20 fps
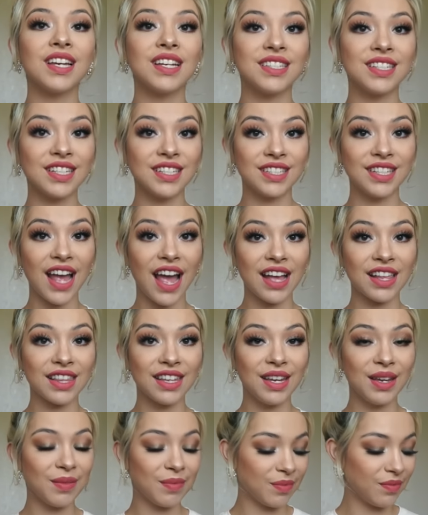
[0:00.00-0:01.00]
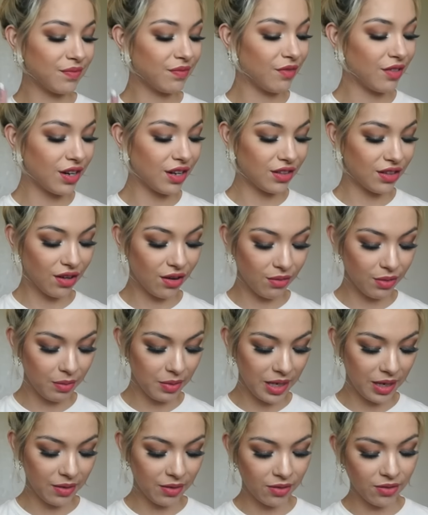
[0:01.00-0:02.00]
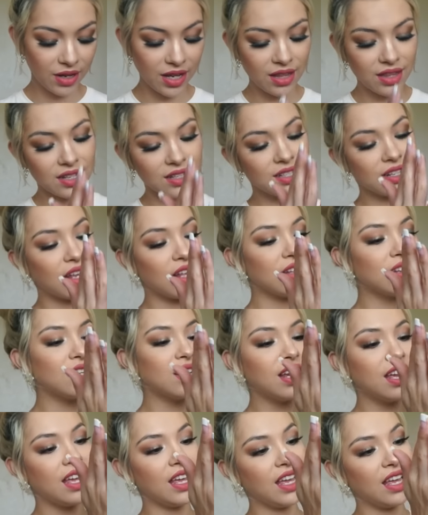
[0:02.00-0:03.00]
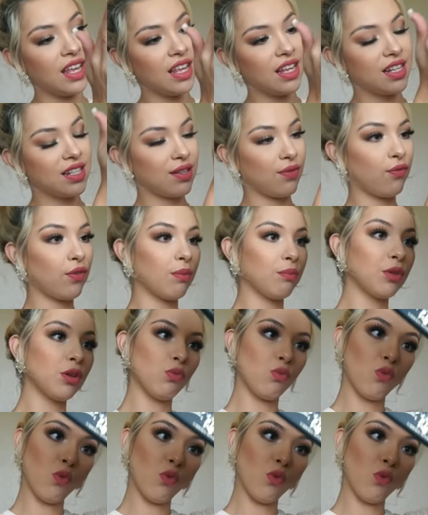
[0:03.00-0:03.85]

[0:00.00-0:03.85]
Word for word: It's exactly what I thought it would be. Okay, this color is from the